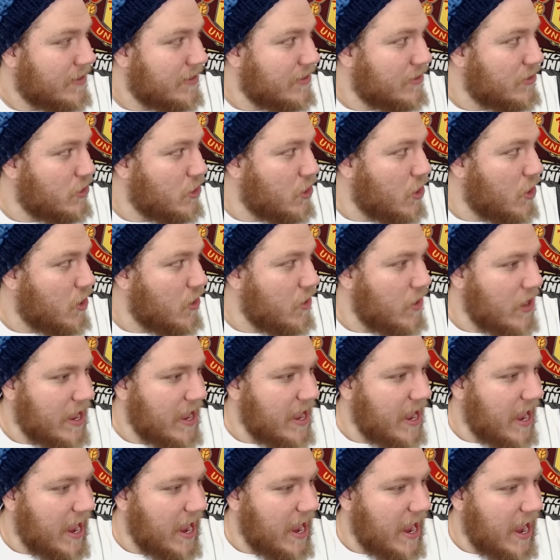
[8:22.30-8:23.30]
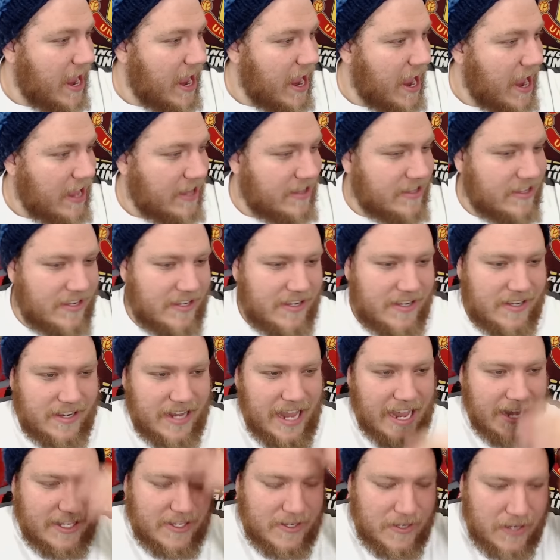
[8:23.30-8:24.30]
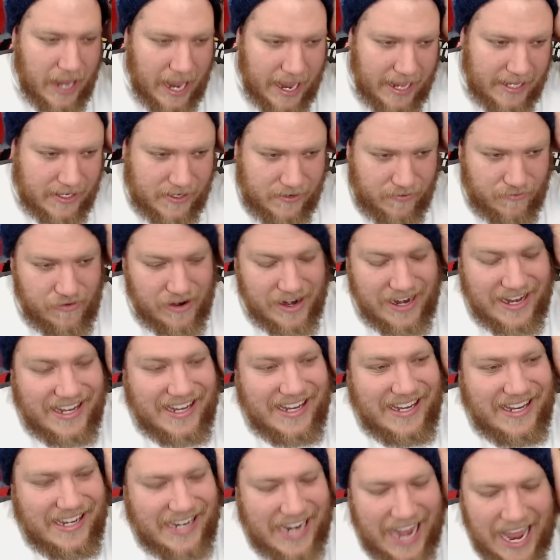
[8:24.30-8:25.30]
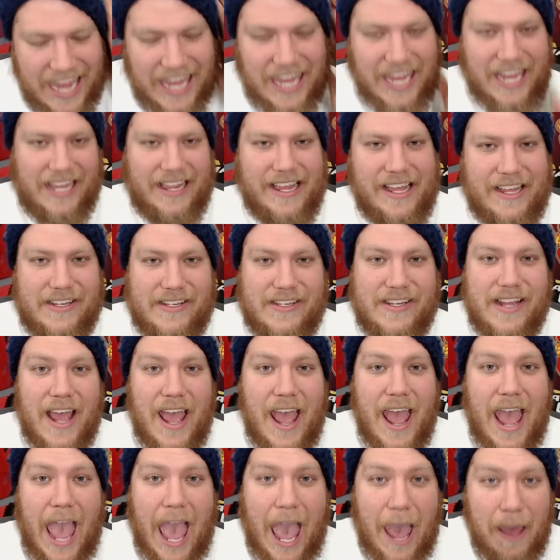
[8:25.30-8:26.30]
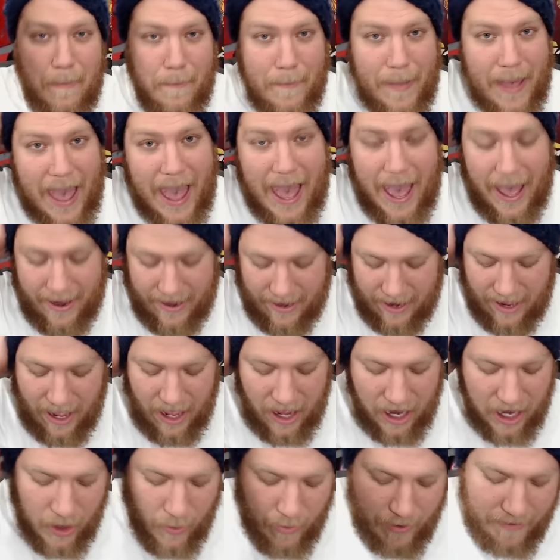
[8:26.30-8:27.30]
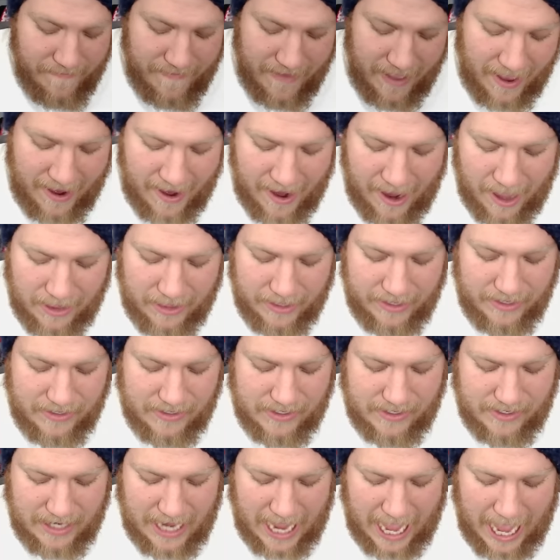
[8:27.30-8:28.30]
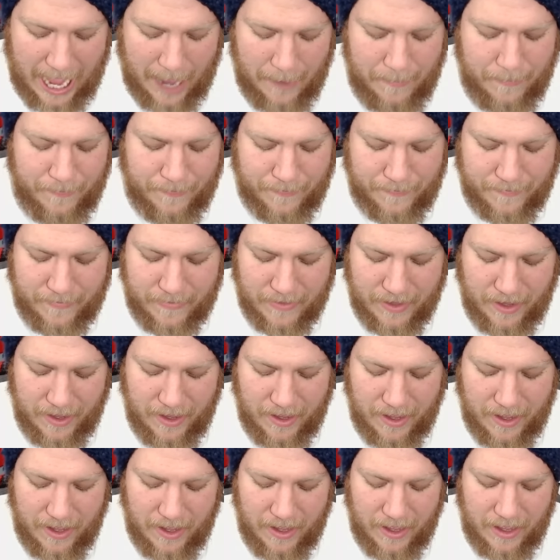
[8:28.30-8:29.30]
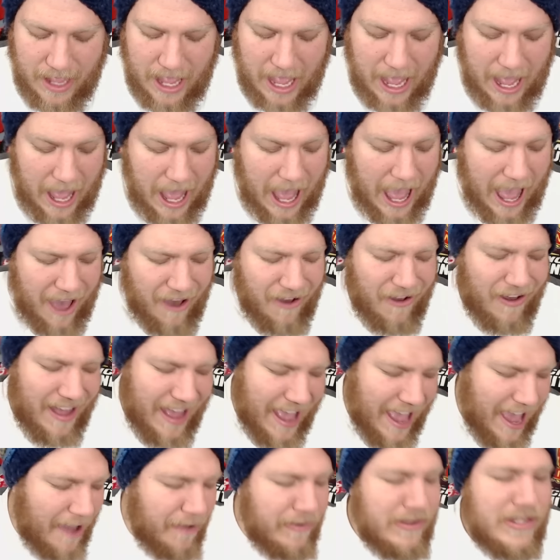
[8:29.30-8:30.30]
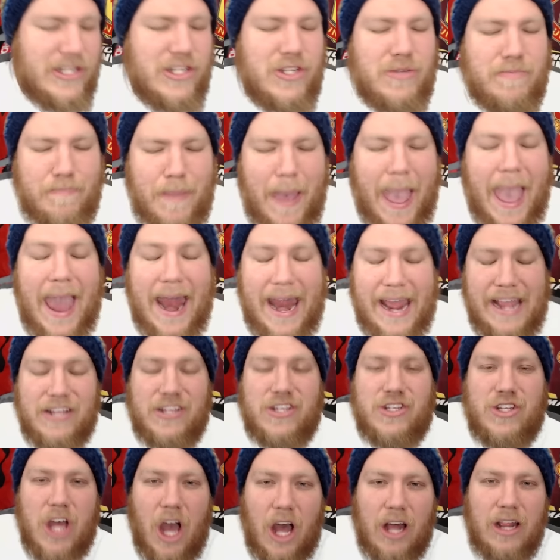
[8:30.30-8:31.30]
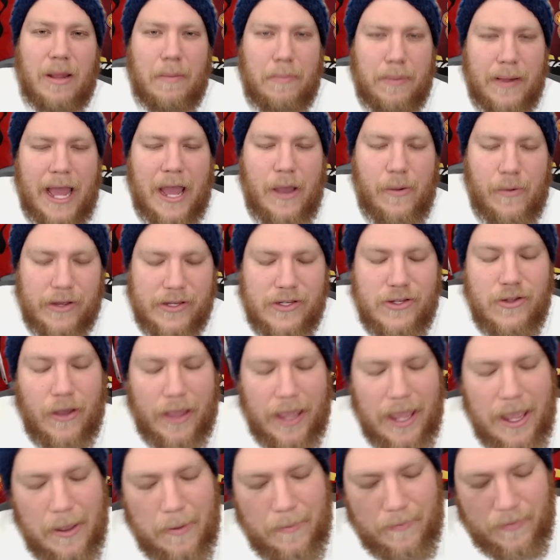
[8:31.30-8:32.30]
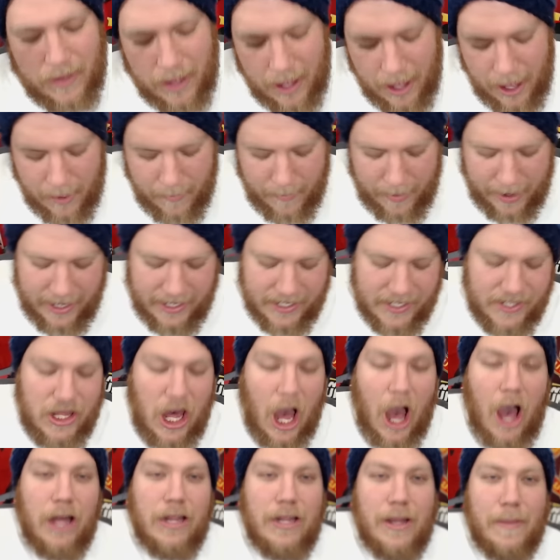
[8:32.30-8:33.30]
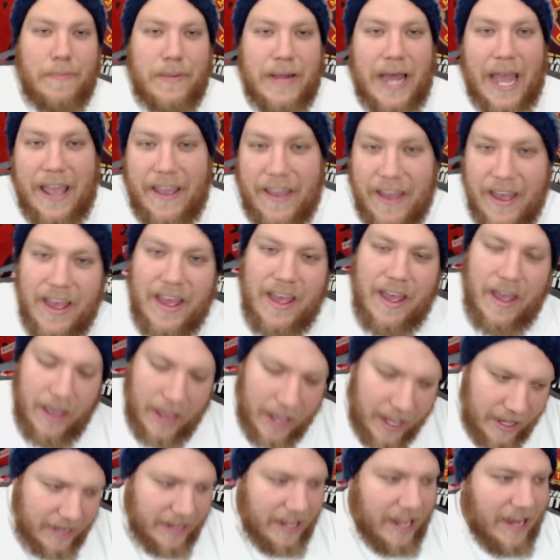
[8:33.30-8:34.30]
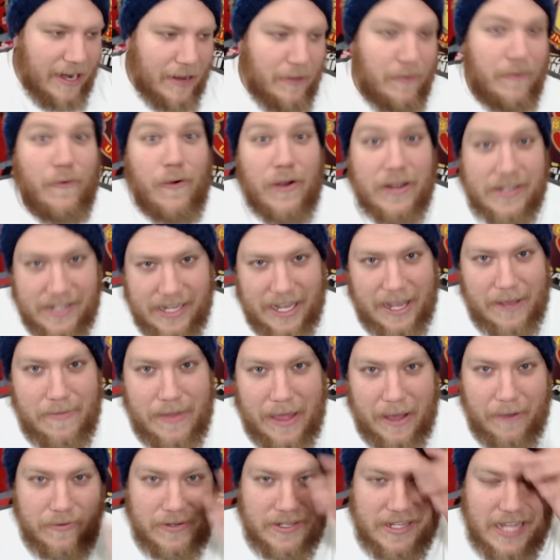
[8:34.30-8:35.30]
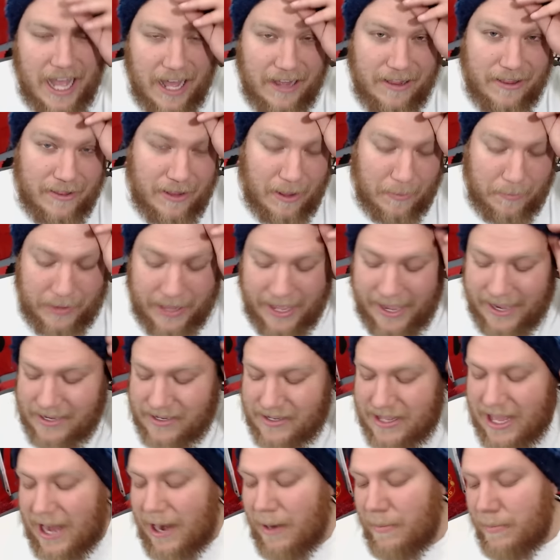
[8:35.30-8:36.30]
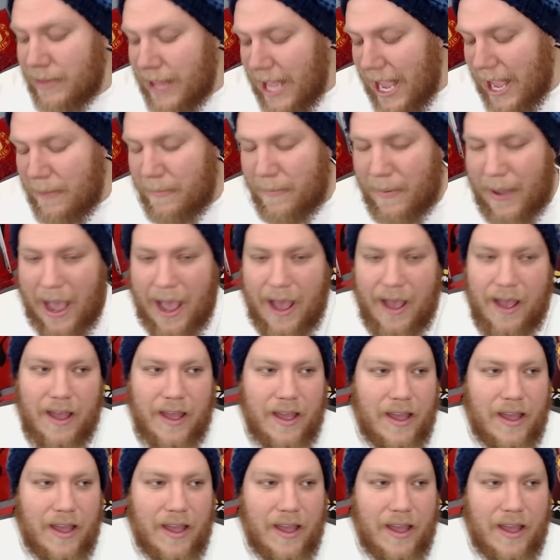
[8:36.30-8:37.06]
You know, it's ridiculous how bad Louis van Gaal is. Or how bad his style of play was. Not him. But his style of play. In the end, it was him that was telling the players how to play. But